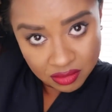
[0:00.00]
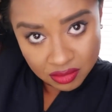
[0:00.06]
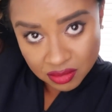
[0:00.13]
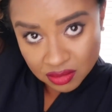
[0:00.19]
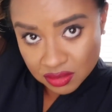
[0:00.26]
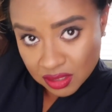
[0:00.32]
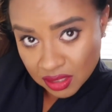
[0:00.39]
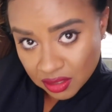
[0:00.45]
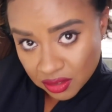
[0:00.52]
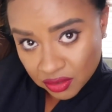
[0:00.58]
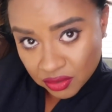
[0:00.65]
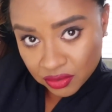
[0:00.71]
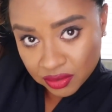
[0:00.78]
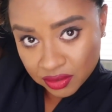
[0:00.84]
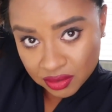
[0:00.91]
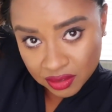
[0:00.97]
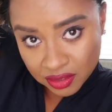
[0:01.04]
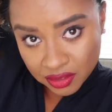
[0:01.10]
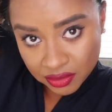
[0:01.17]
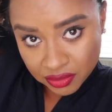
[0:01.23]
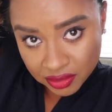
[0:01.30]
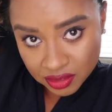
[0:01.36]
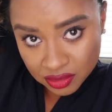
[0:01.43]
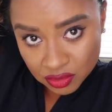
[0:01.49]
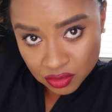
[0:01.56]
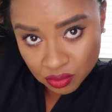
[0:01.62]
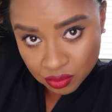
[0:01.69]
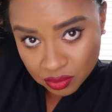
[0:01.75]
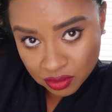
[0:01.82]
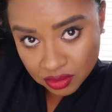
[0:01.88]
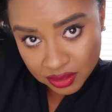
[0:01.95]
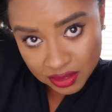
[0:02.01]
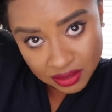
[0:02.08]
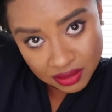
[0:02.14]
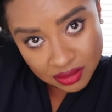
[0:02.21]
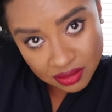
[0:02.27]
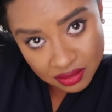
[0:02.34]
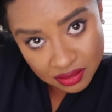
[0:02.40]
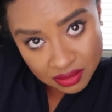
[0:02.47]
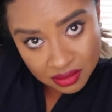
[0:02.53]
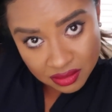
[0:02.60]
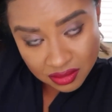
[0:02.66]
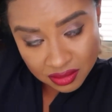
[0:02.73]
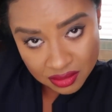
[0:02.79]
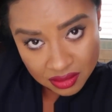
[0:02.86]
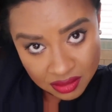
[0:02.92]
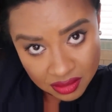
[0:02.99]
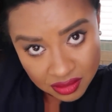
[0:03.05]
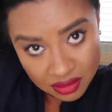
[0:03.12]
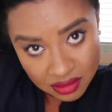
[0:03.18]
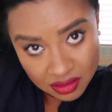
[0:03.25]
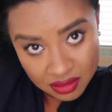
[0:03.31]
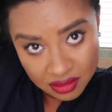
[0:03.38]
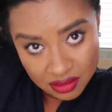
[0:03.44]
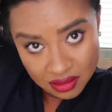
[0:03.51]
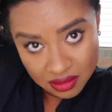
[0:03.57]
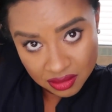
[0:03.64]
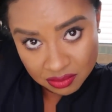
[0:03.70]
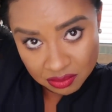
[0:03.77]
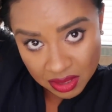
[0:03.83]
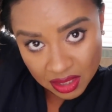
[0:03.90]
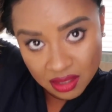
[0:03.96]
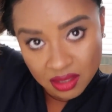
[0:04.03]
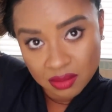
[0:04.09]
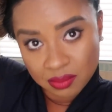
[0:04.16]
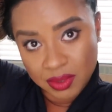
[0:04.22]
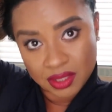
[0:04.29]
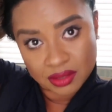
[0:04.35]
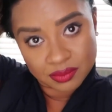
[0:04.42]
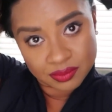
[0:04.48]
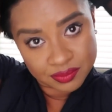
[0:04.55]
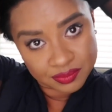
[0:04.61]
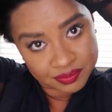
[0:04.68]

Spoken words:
And take your hair and twirl it and make a bun.